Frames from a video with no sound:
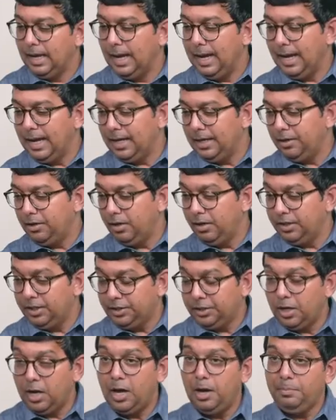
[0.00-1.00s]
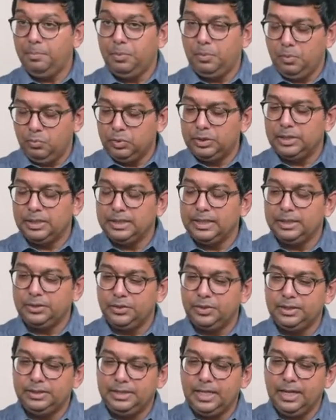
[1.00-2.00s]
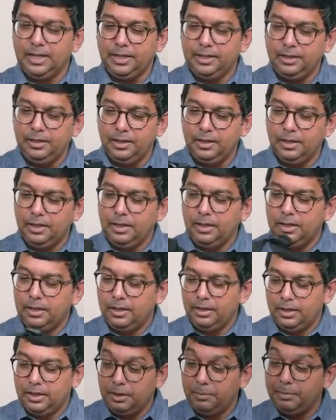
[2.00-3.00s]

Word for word: And on the top, which I'll get to in a second, they're